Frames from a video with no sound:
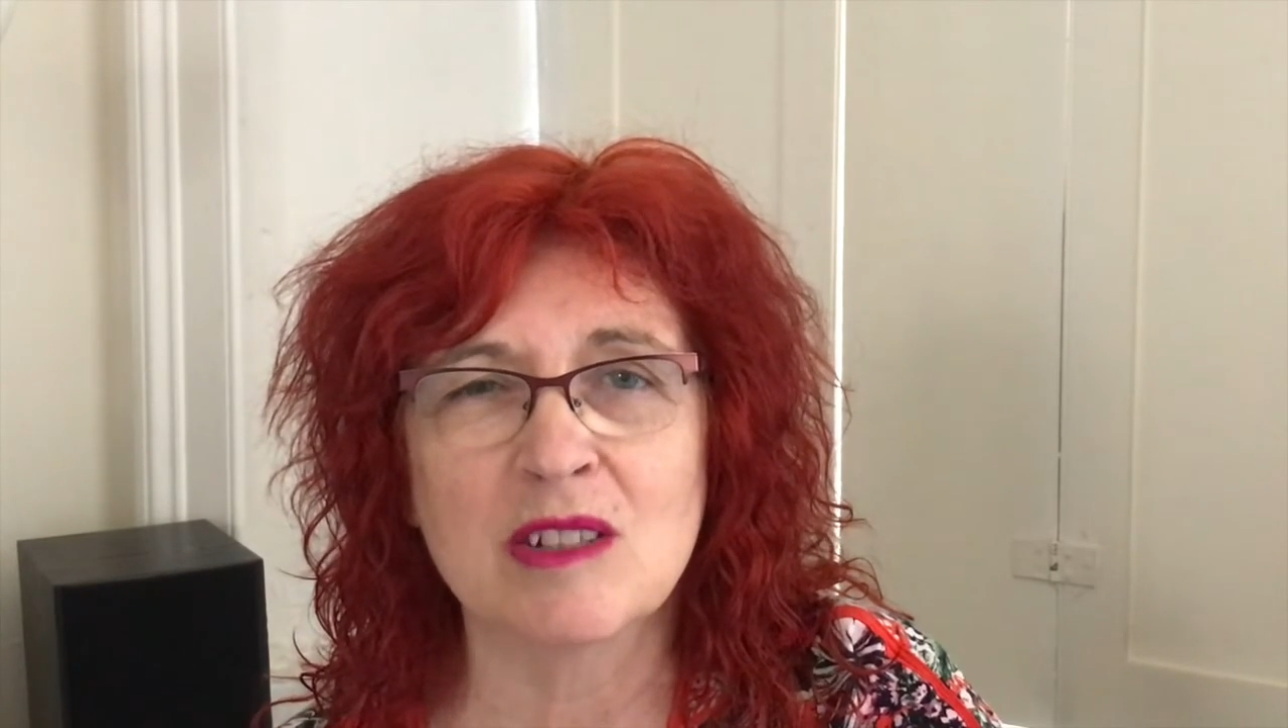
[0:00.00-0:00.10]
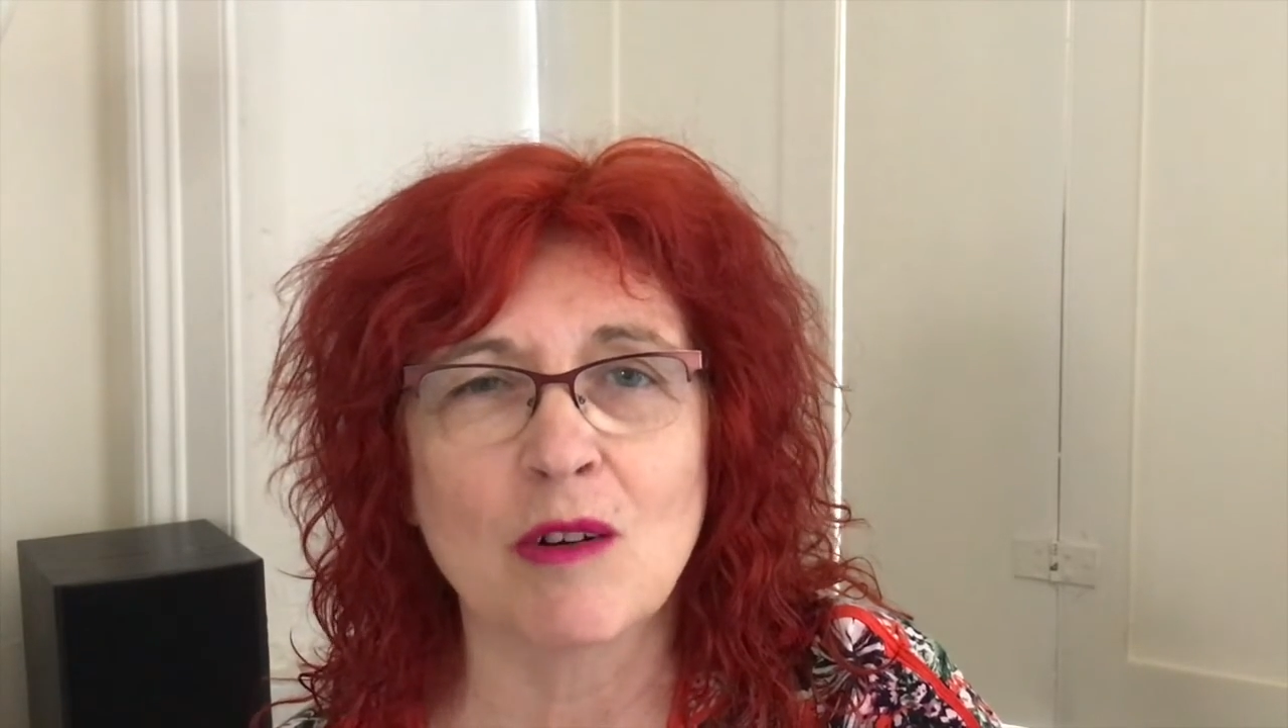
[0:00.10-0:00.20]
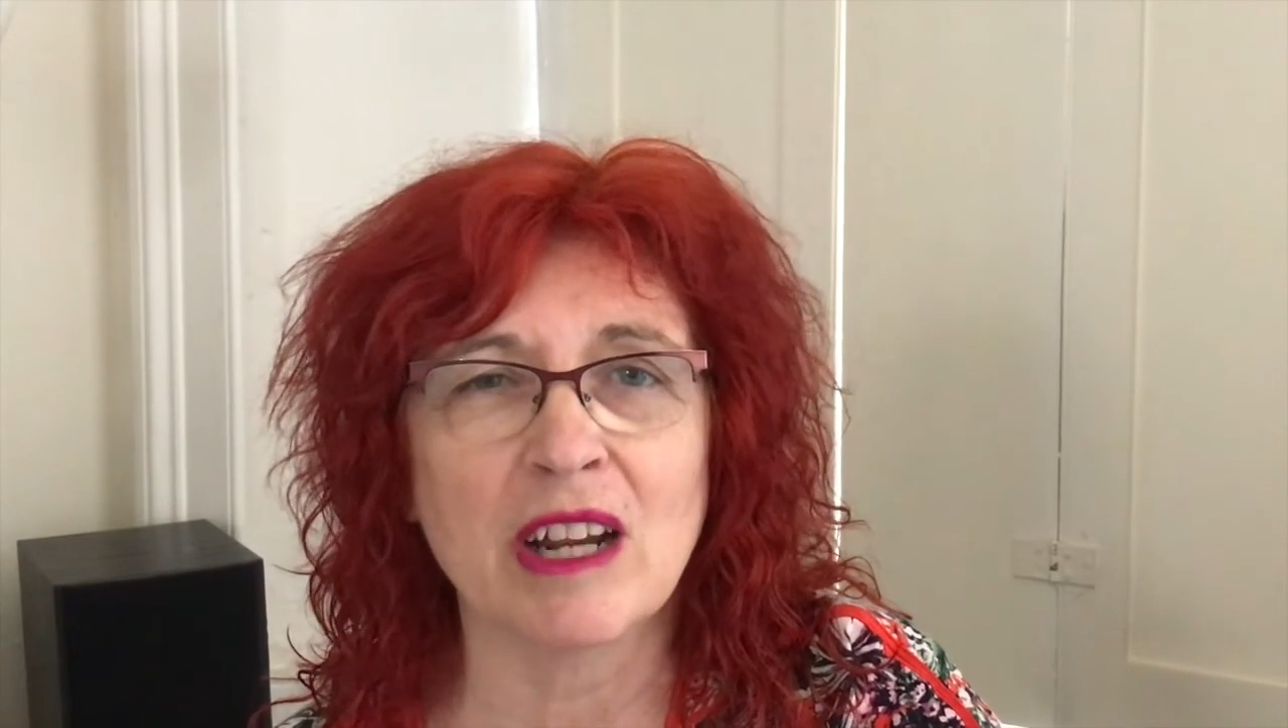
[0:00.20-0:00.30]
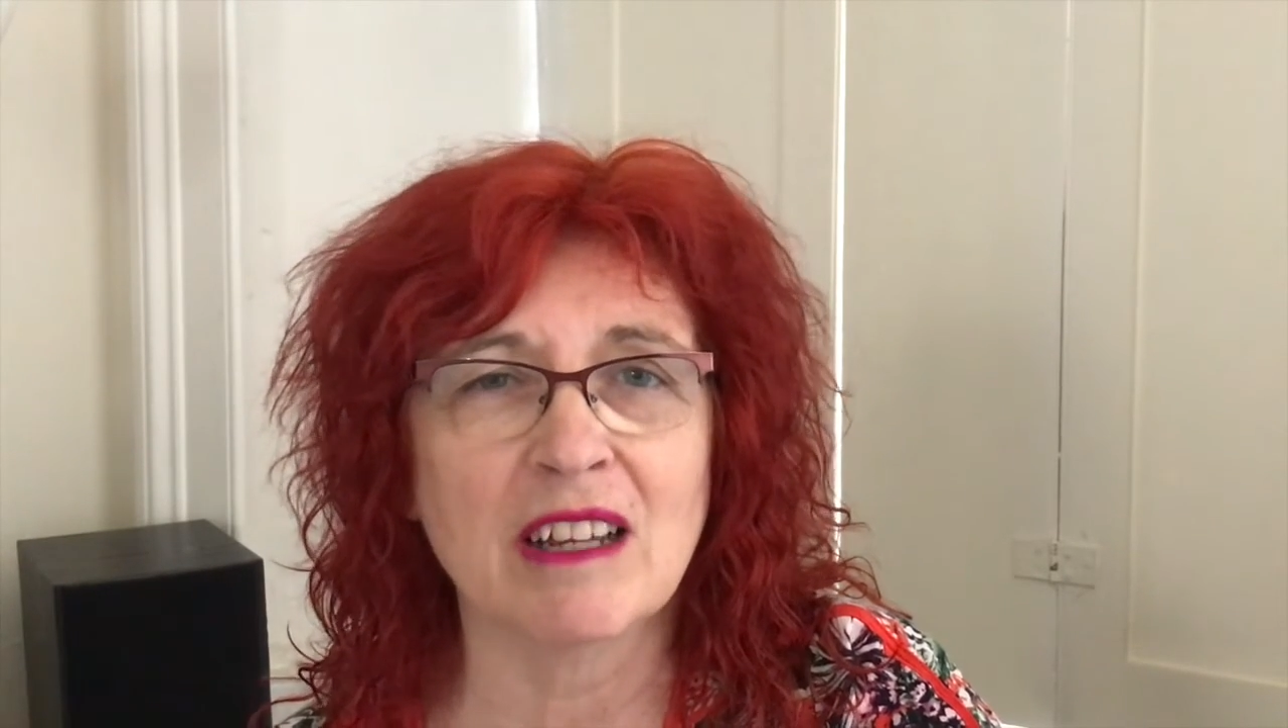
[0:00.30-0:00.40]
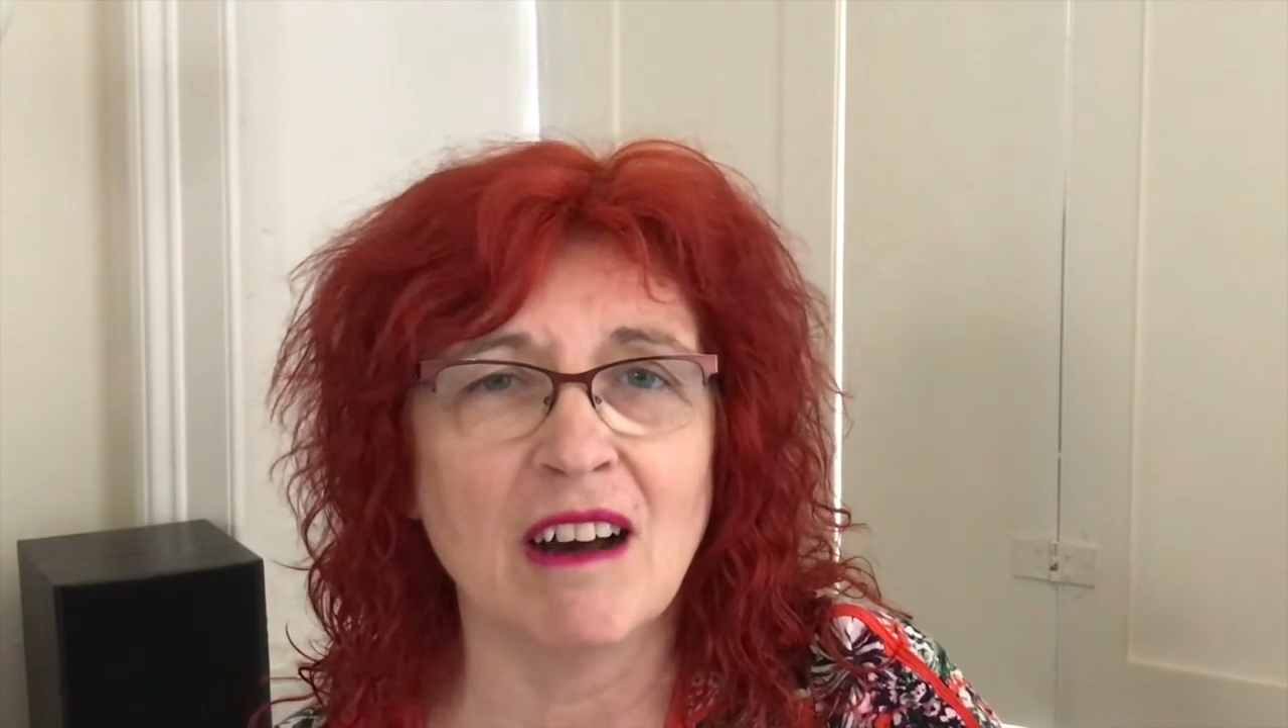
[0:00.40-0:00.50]

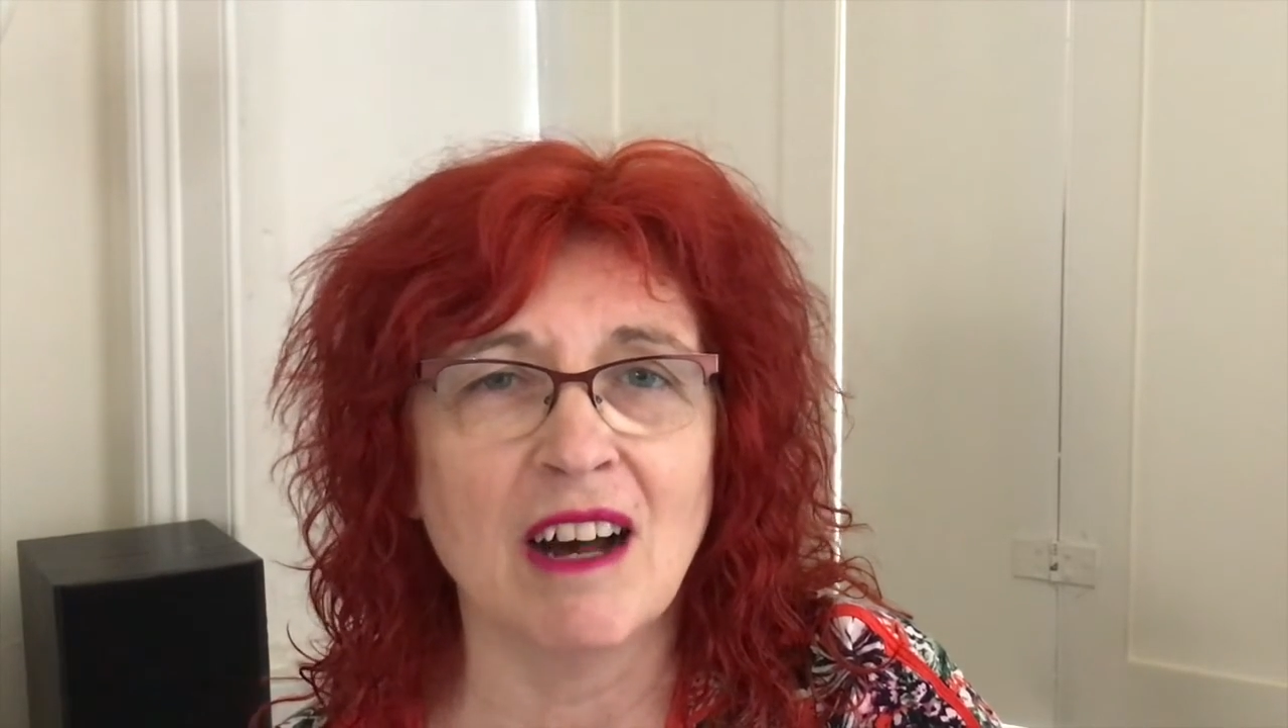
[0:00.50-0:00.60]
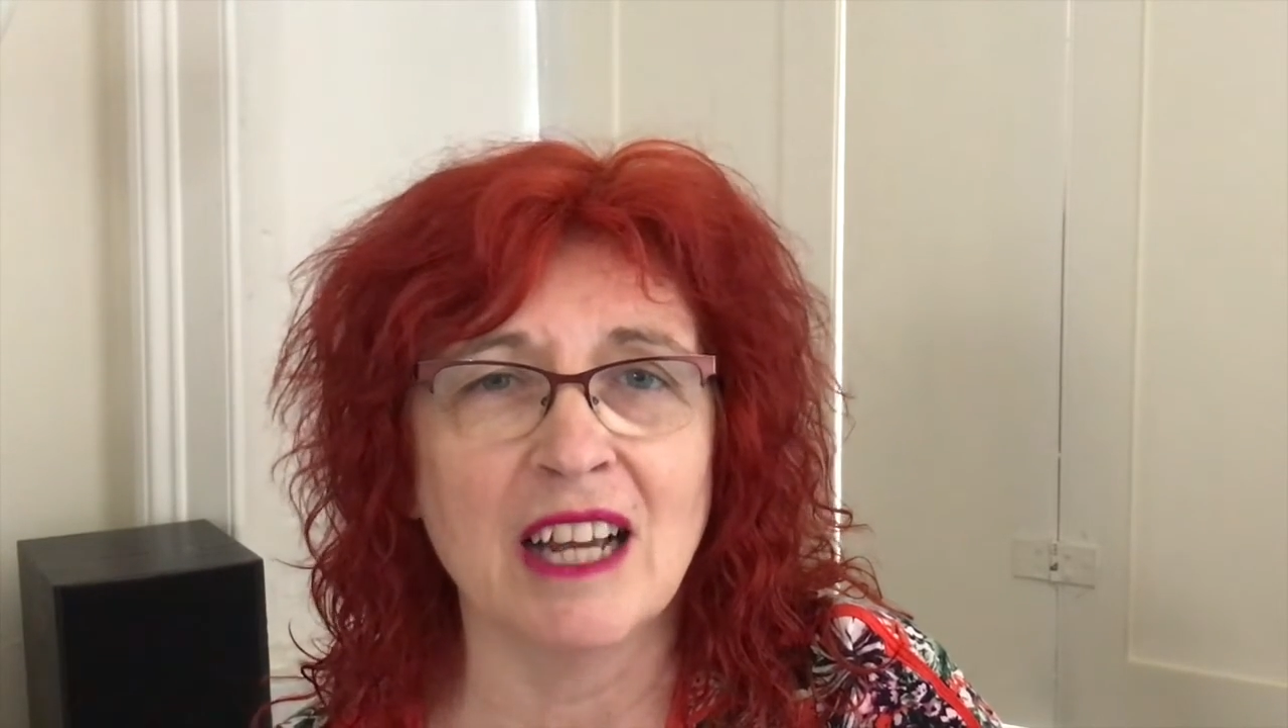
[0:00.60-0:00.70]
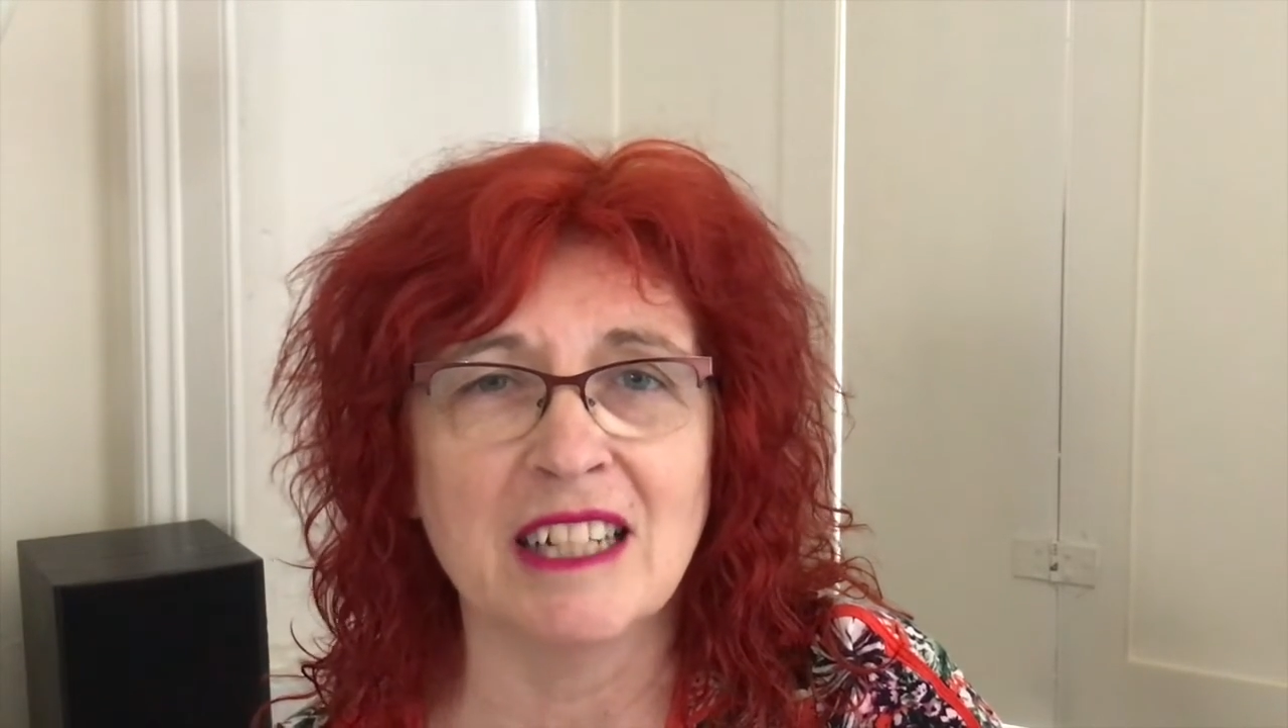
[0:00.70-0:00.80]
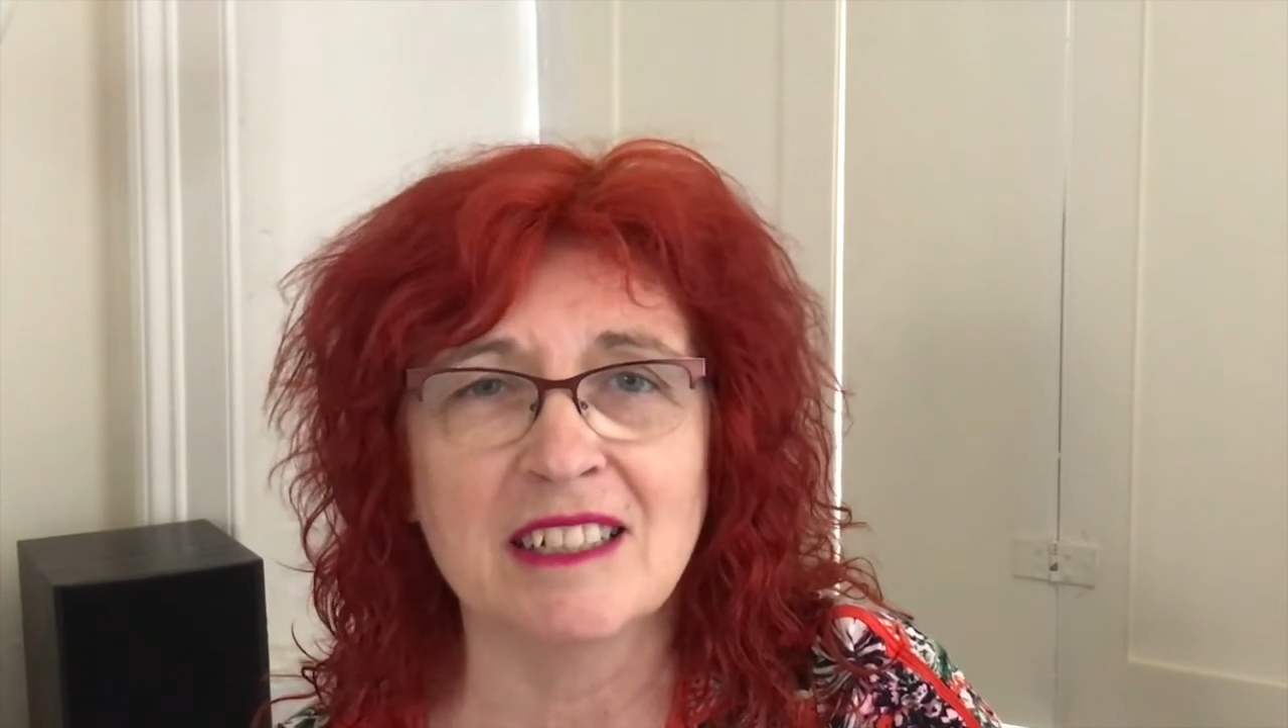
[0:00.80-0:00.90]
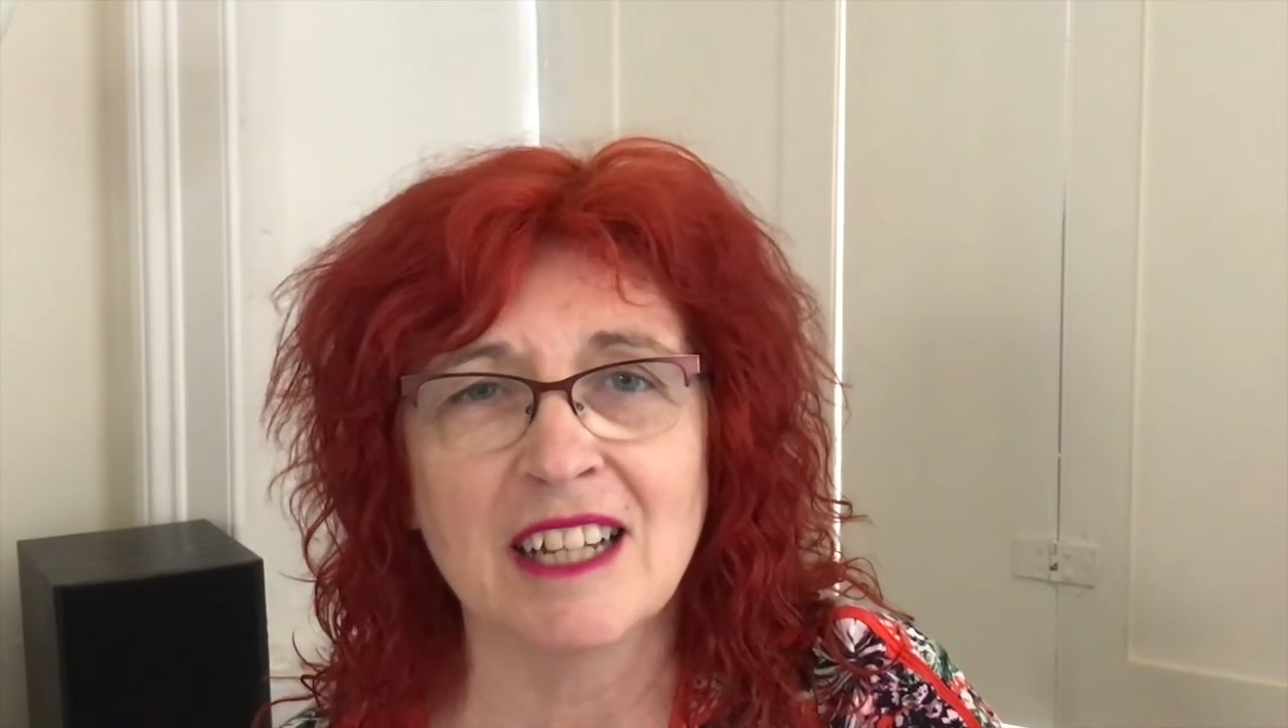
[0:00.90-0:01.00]
great
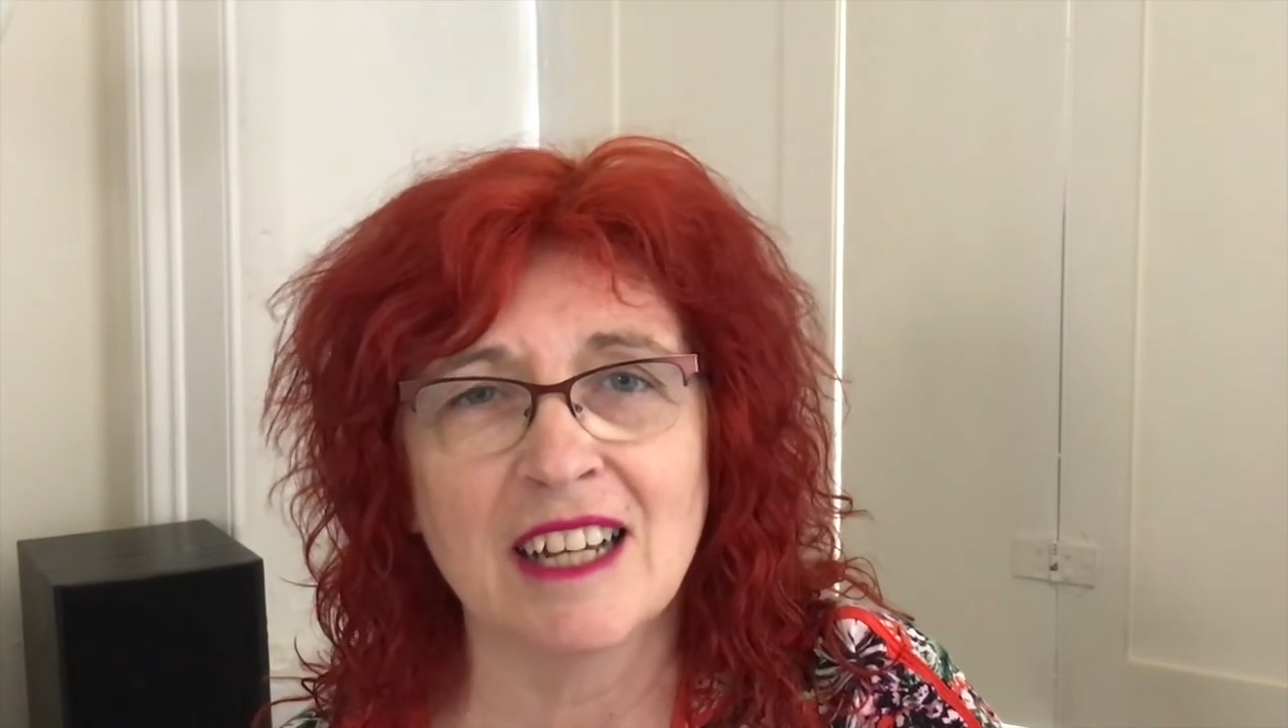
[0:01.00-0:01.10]
guide